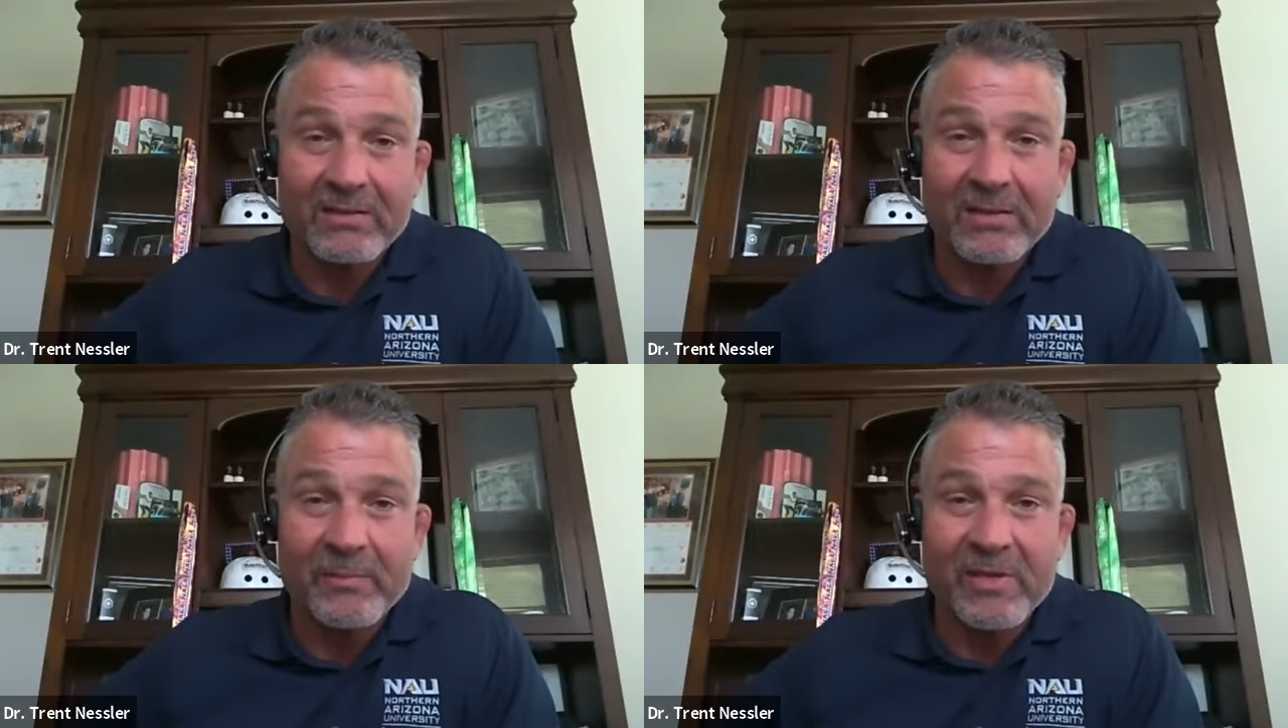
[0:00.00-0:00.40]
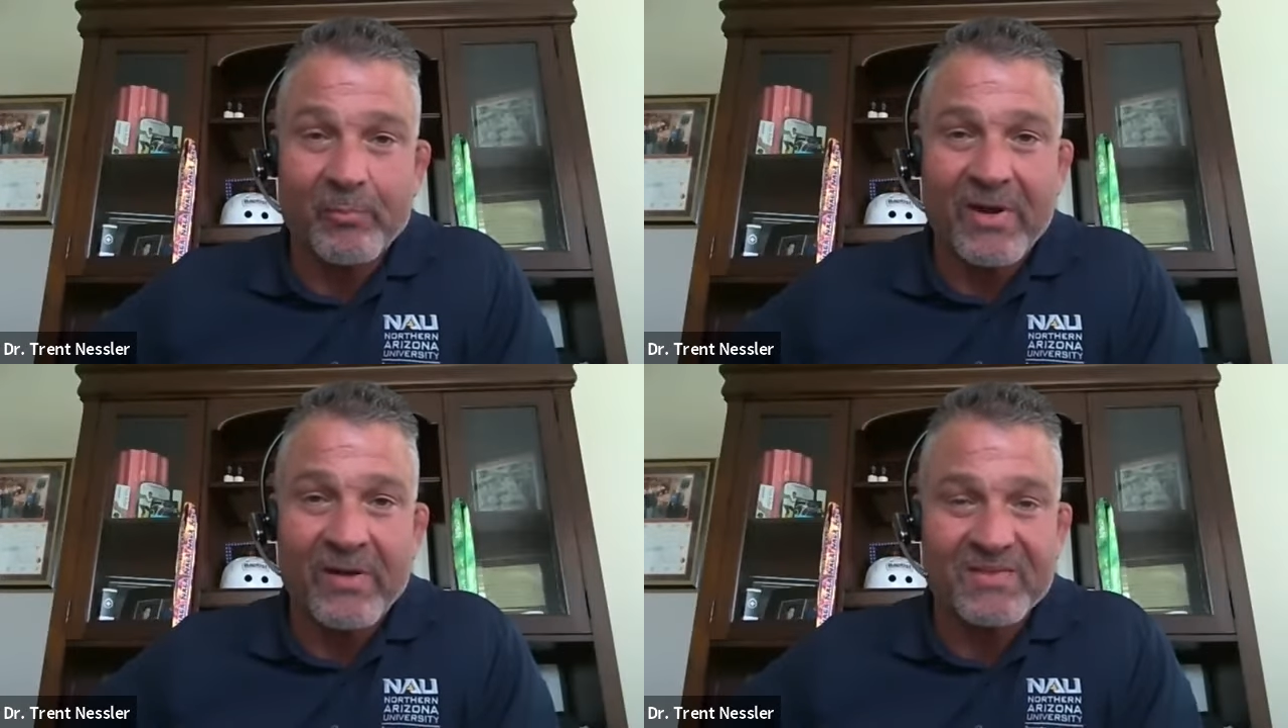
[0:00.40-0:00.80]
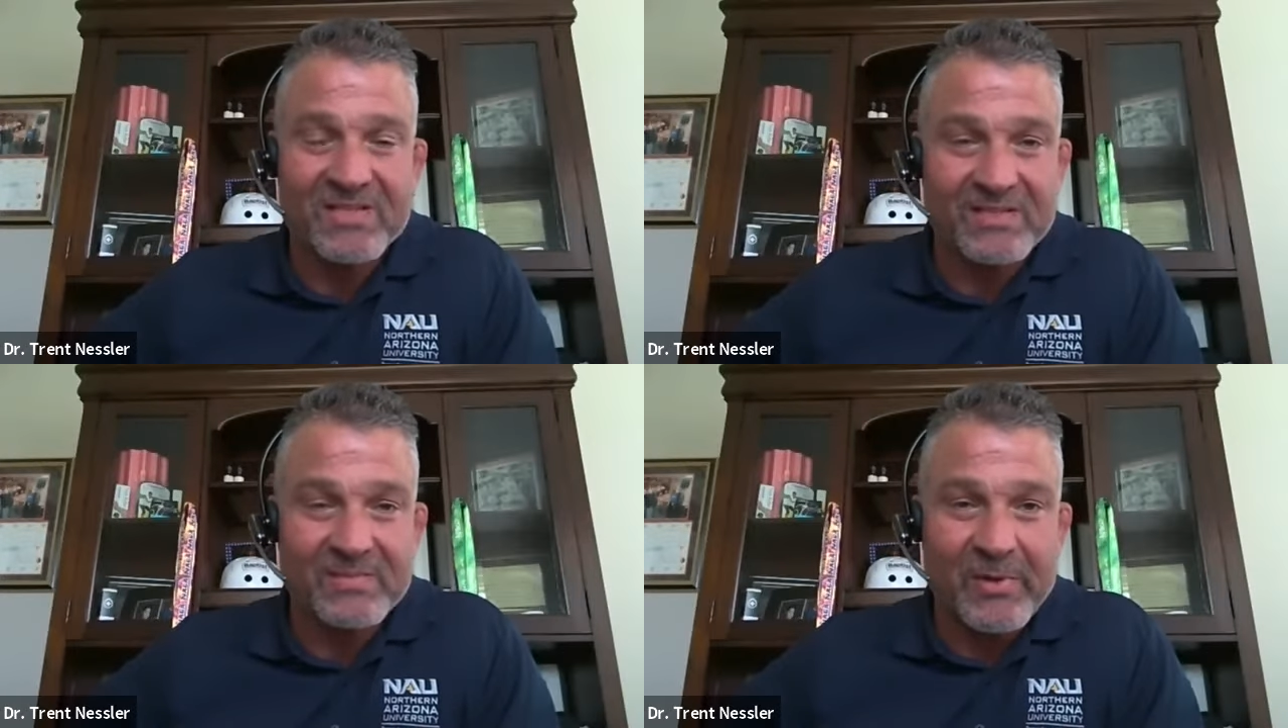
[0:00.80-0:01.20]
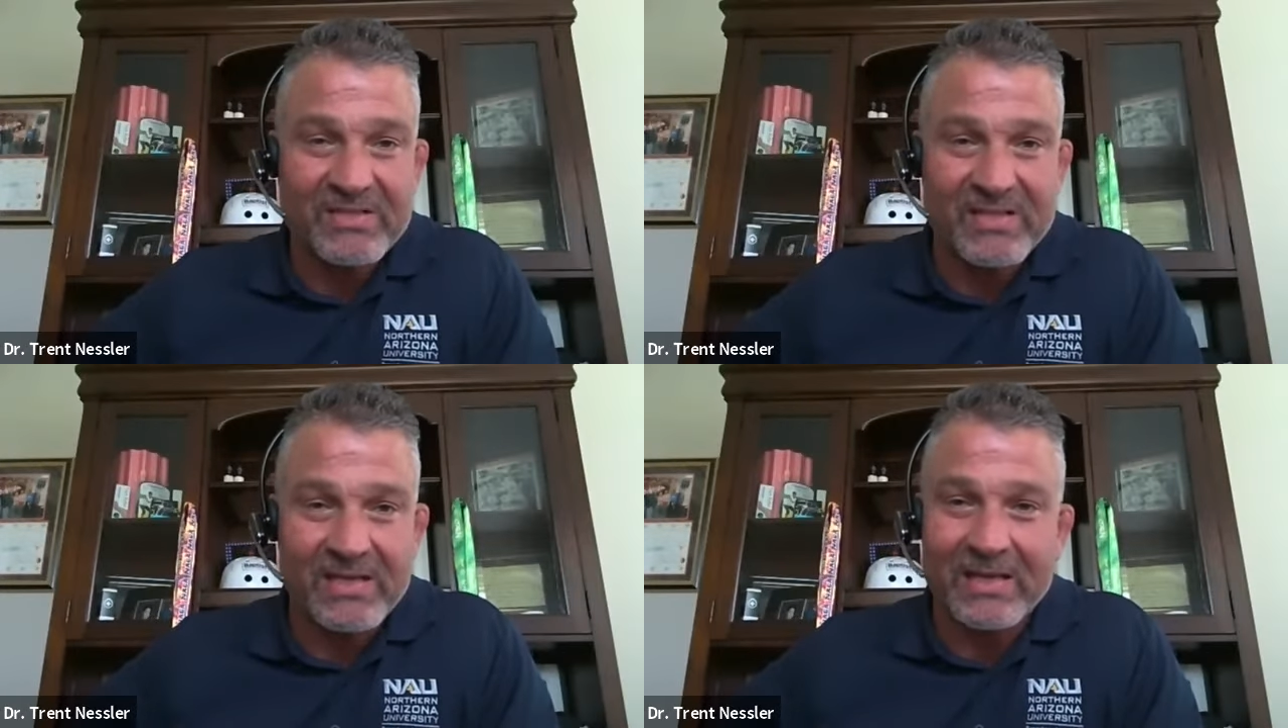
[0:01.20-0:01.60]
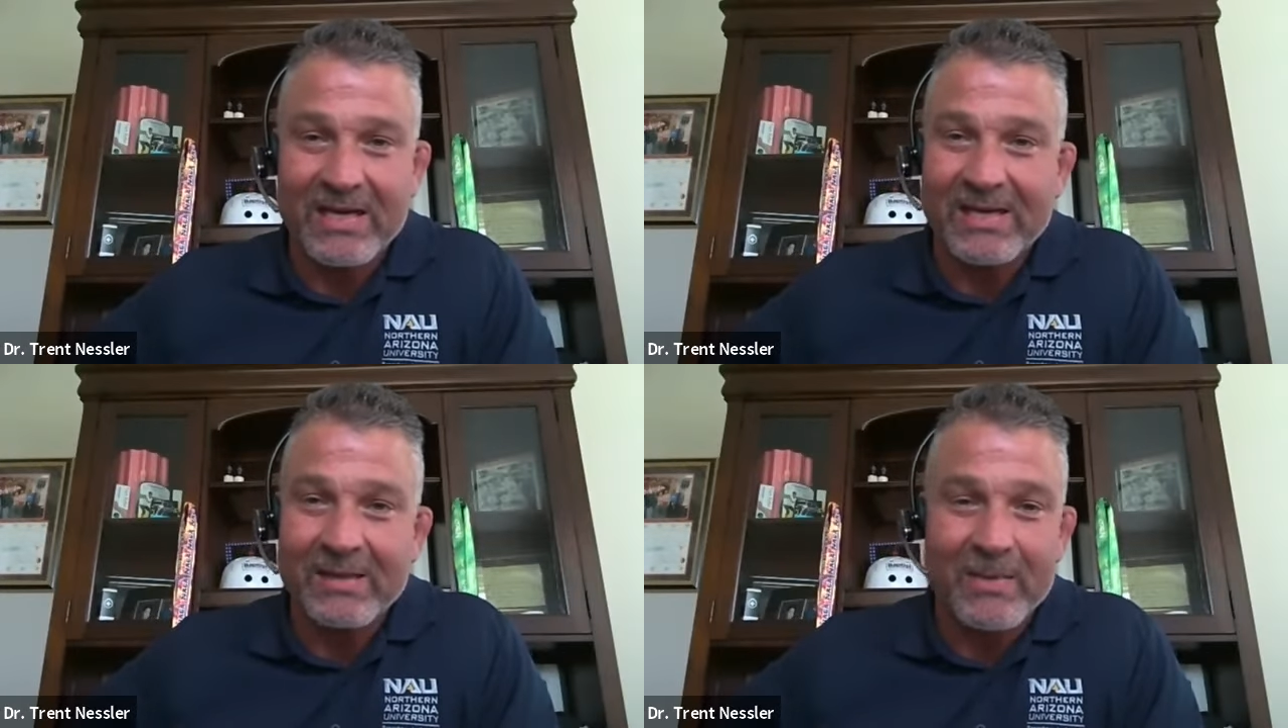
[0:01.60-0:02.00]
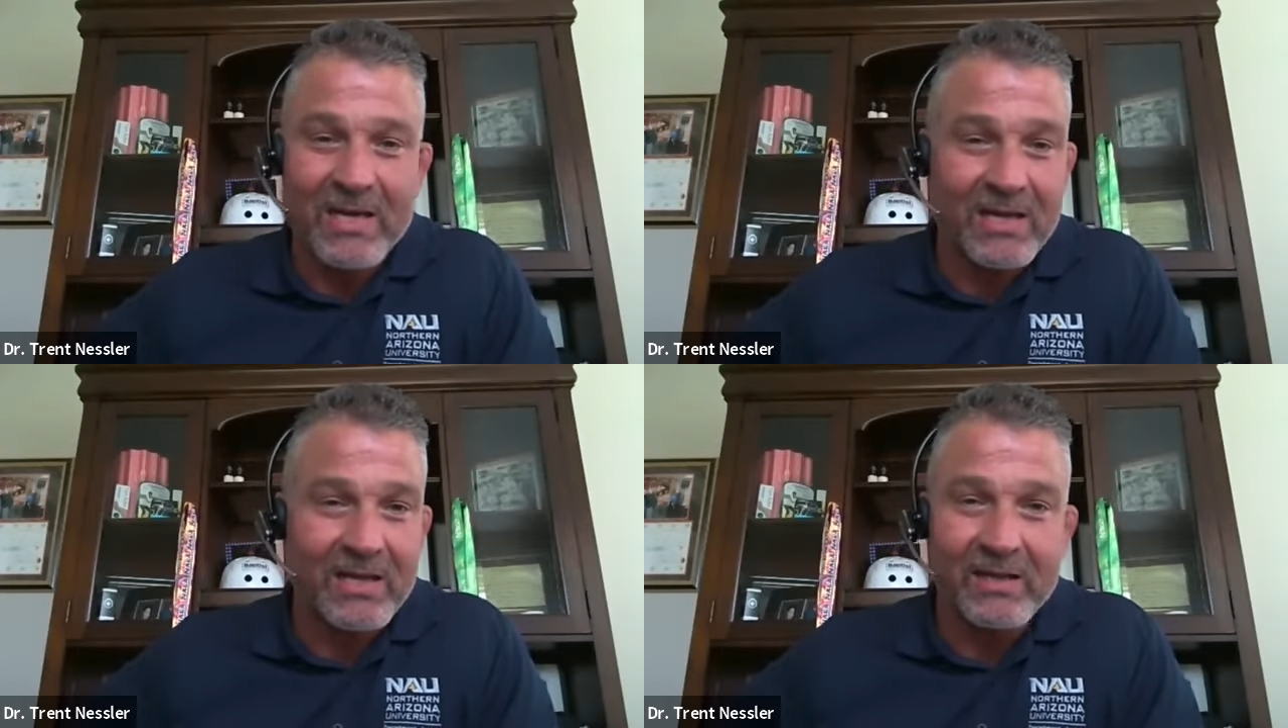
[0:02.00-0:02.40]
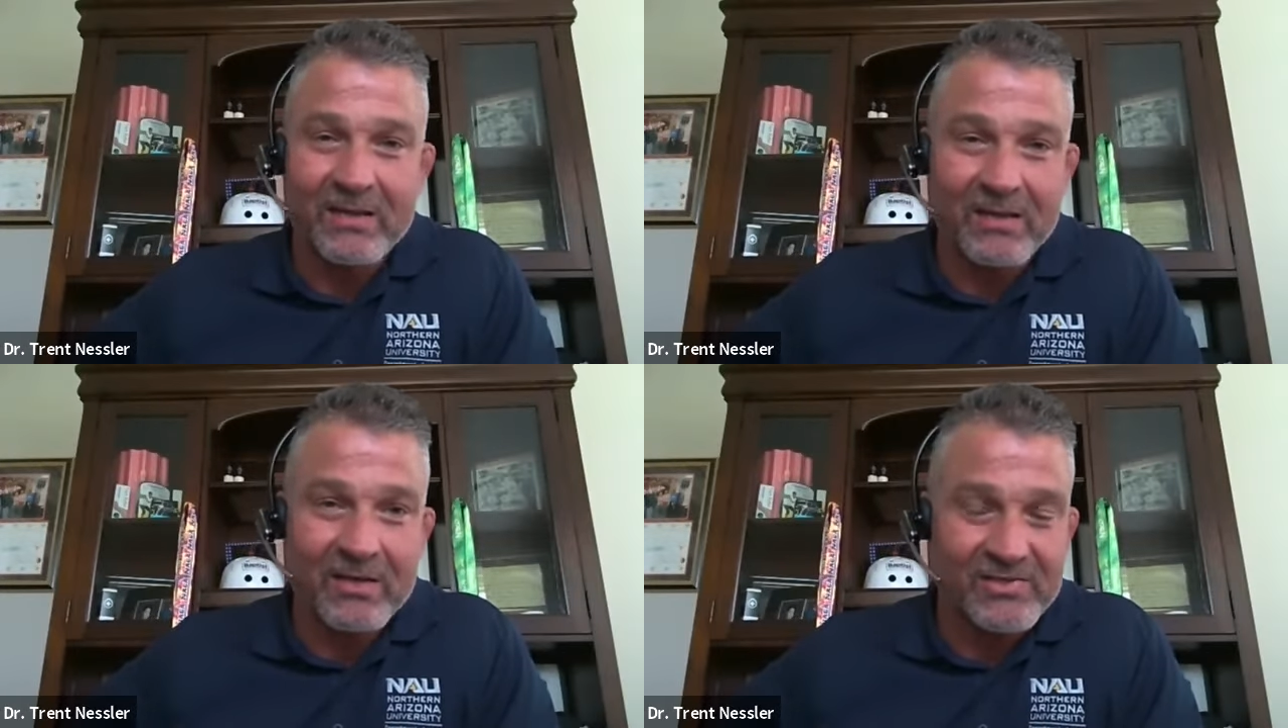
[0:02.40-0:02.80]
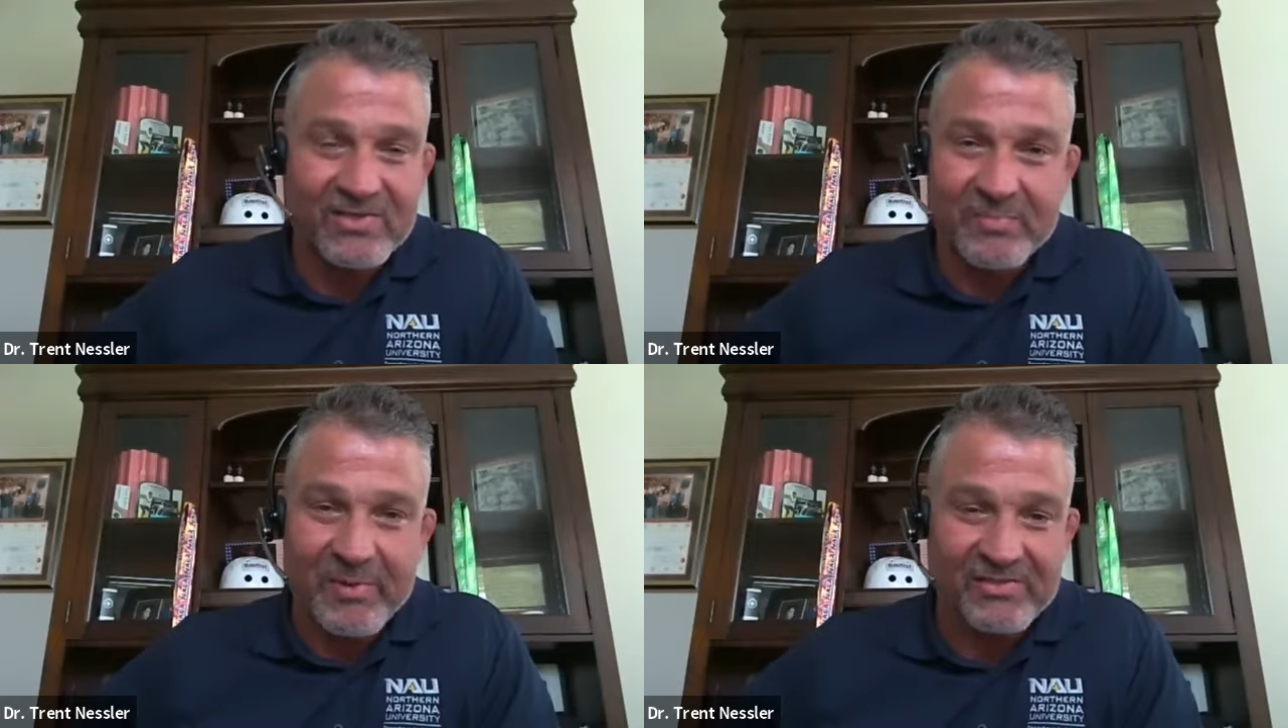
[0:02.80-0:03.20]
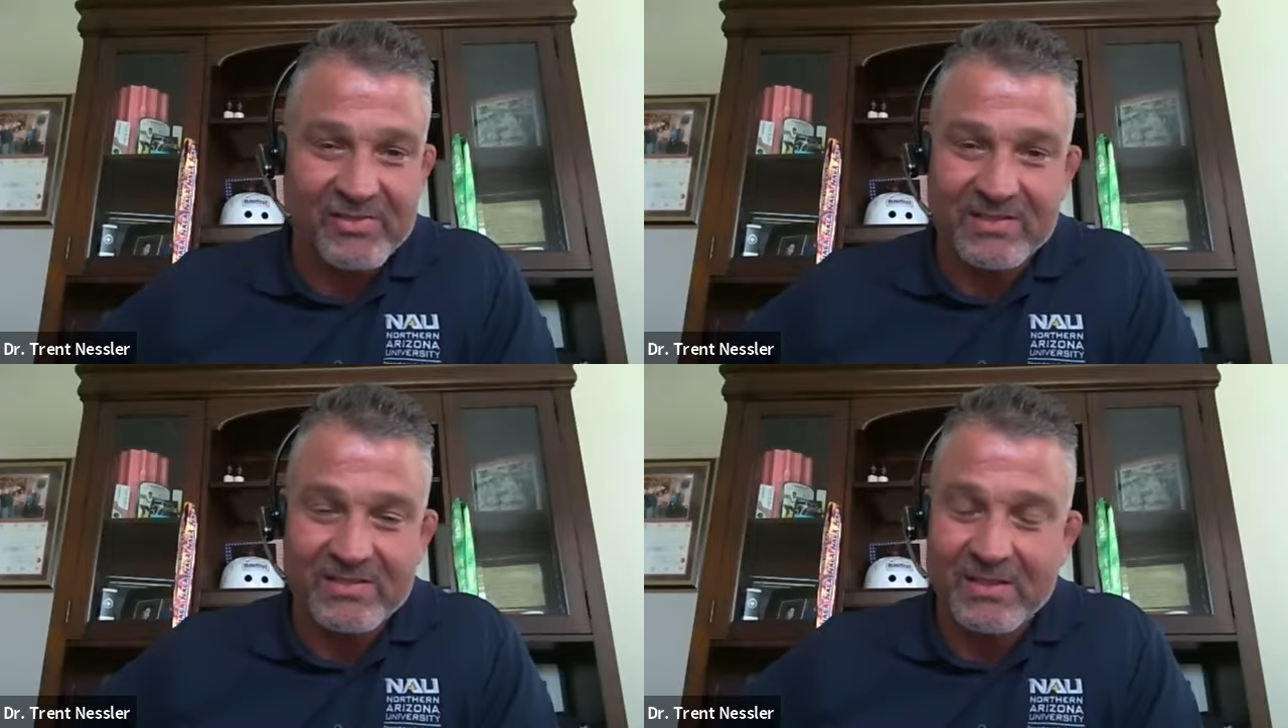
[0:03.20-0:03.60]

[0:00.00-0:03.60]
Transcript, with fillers: Let me preface this by saying I am not a concussion specialist.